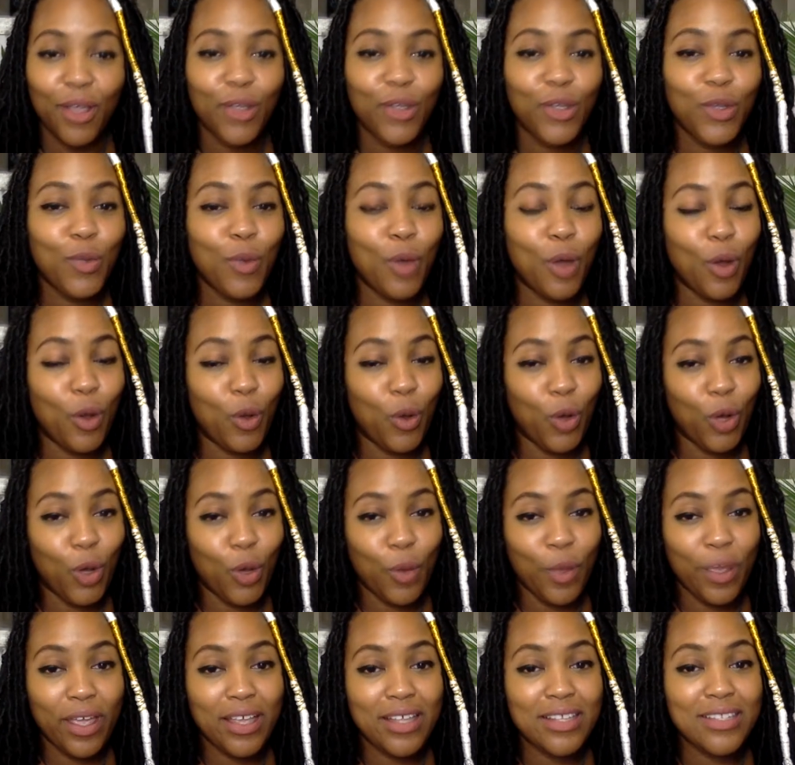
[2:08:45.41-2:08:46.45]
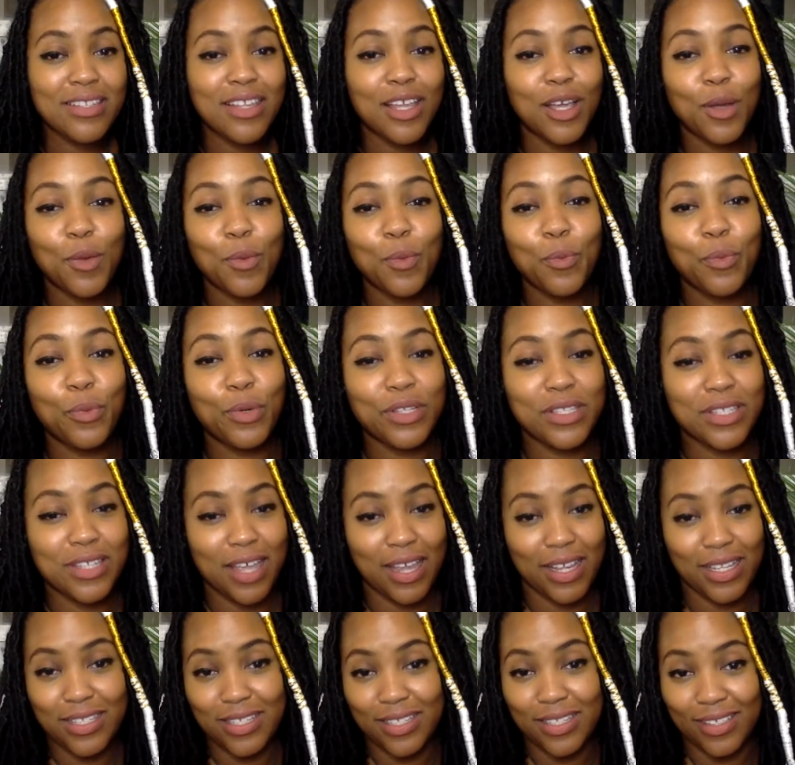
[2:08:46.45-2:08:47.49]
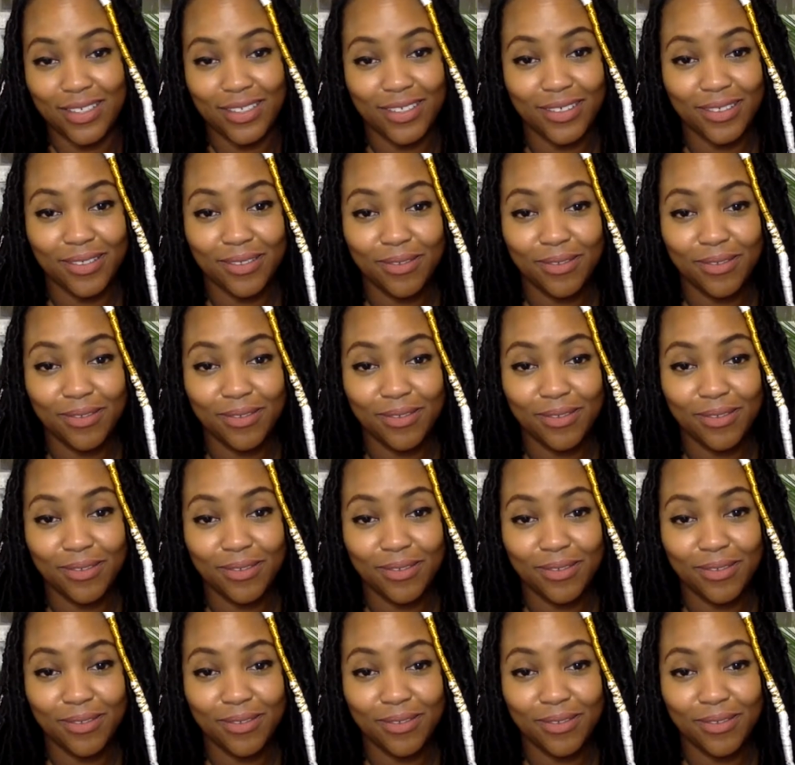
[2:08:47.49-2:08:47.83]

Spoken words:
You are always protected.